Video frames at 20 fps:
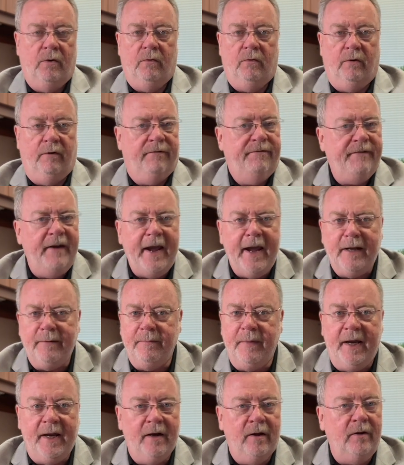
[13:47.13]
or fan
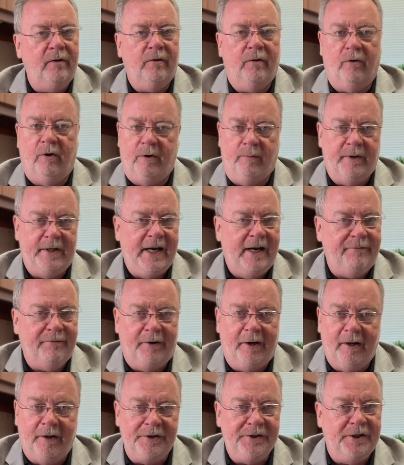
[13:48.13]
mail or
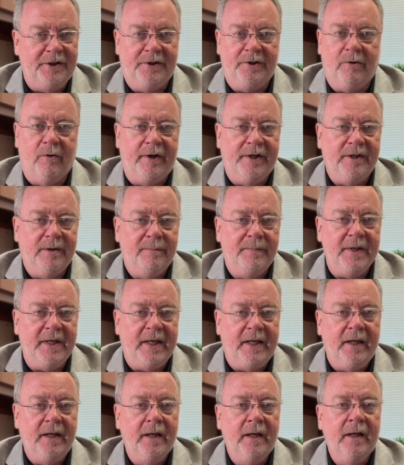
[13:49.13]
whatever else it's going to
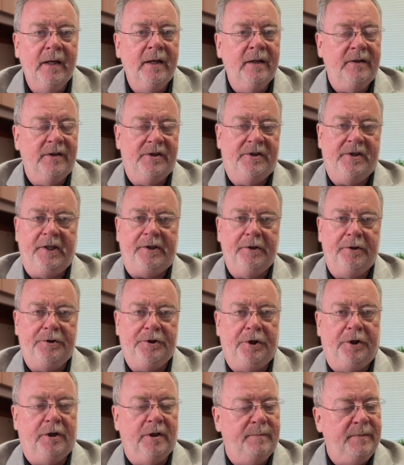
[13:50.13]
be. The
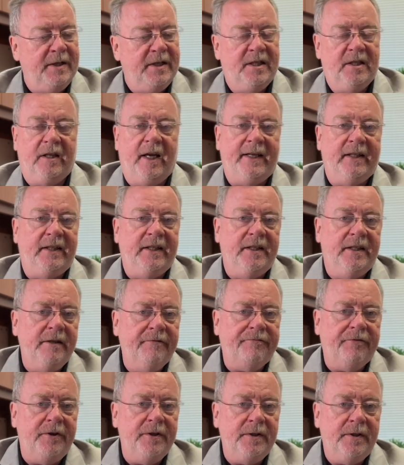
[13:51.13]
signature could be slightly
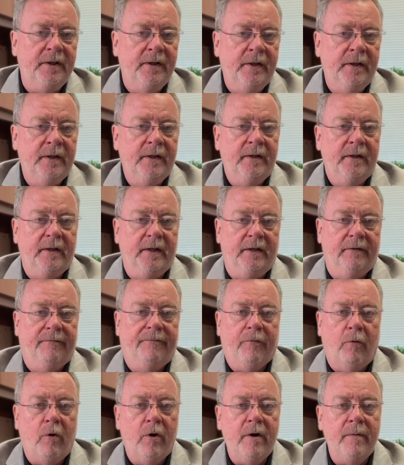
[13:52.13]
different in
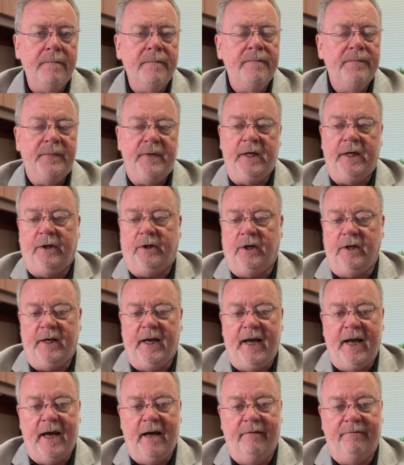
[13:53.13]
form. It could
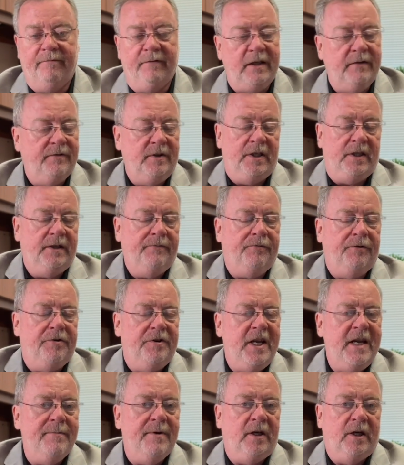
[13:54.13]
have even a different
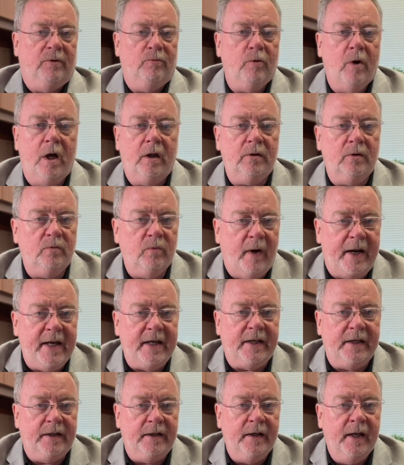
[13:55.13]
name on it. Ronald
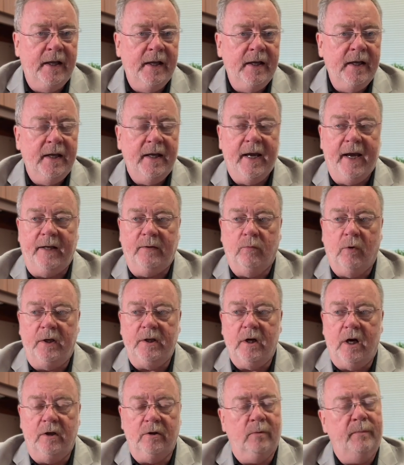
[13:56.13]
Reagan had one
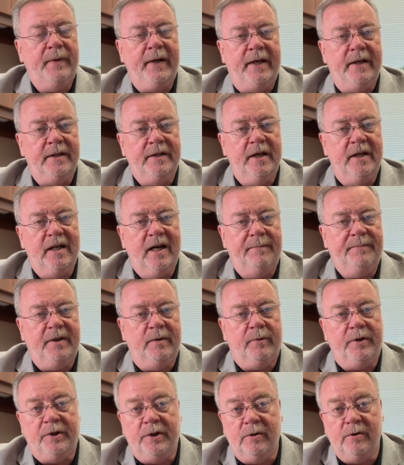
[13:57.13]
Autopen done up that
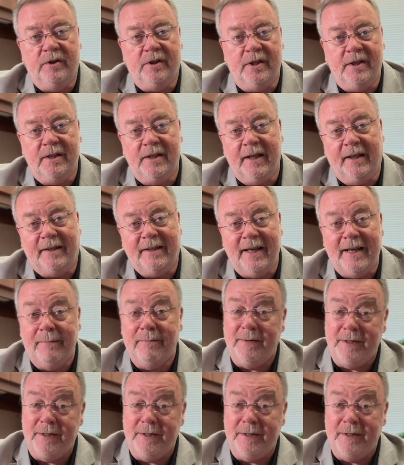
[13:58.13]
would use his nickname